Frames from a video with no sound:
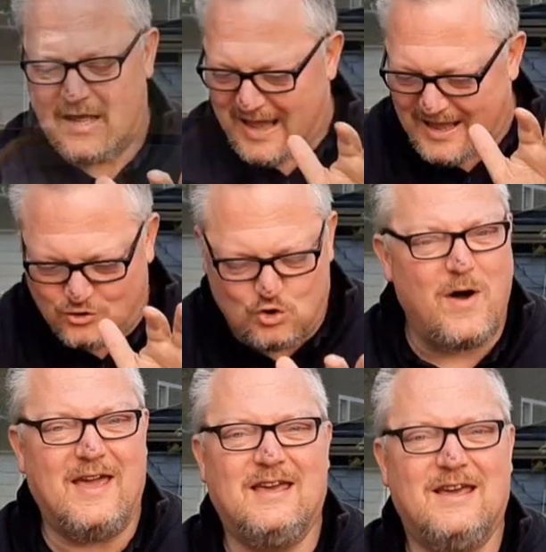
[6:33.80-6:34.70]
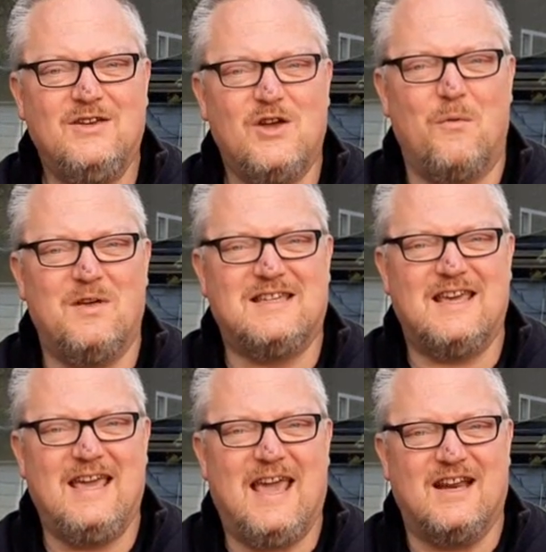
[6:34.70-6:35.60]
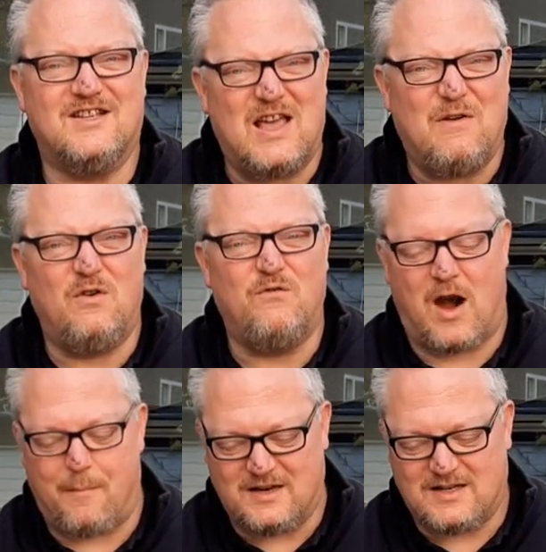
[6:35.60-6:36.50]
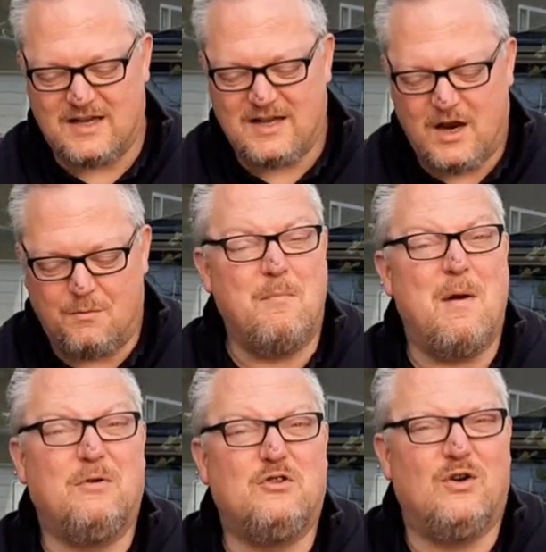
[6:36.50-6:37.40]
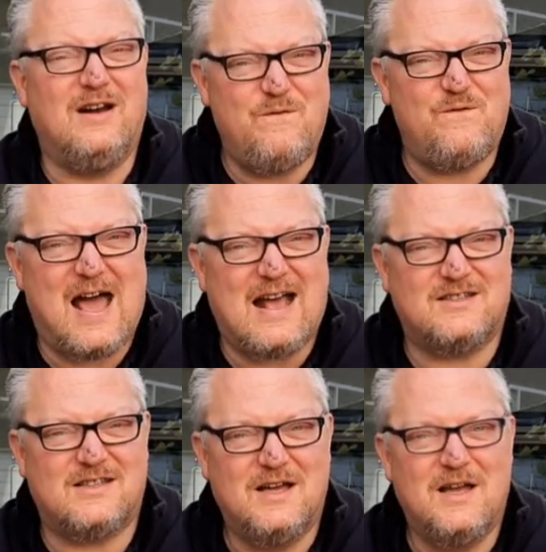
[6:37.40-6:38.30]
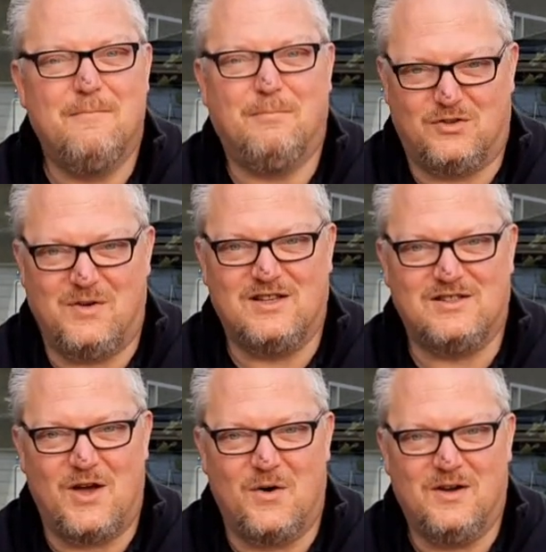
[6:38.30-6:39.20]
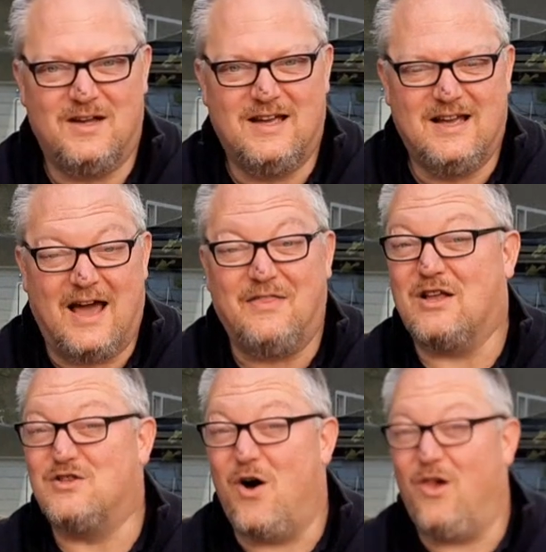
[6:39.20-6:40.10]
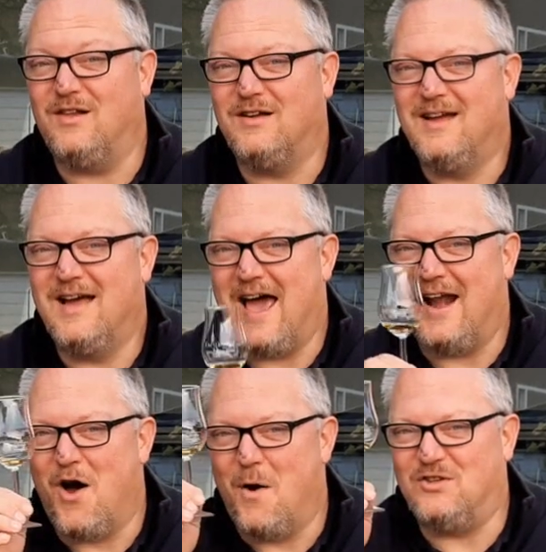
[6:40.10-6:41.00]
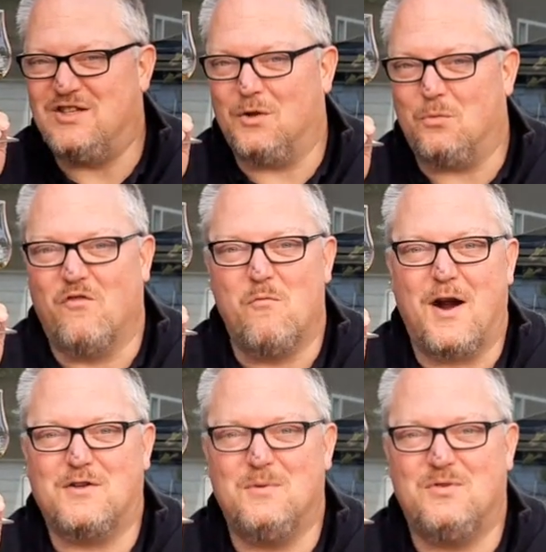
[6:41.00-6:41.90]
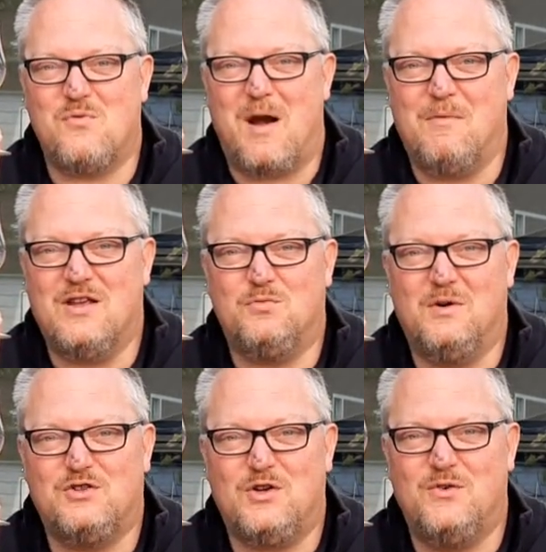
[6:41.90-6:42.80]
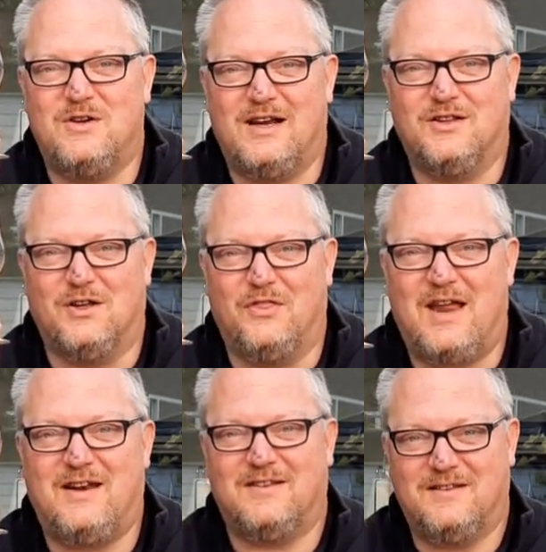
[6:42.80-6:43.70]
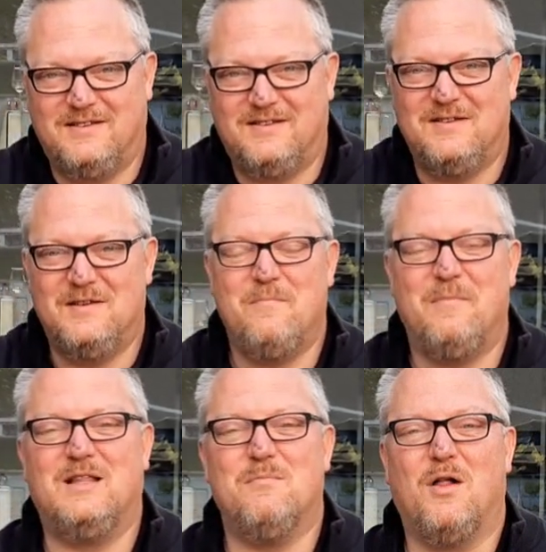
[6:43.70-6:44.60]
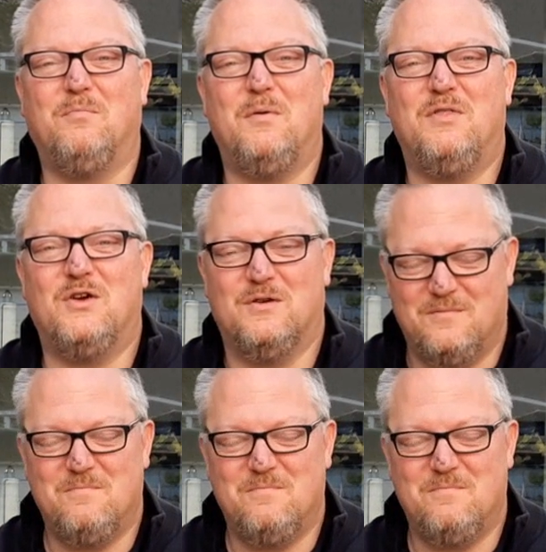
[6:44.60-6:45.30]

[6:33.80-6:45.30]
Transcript: enjoying your whiskey in a safe environment. Remember to live fast, but drink slow. And that's all, and I hope to see you at one of Mark's Whiskey Ramblings real soon. And until then, may the malt be with you.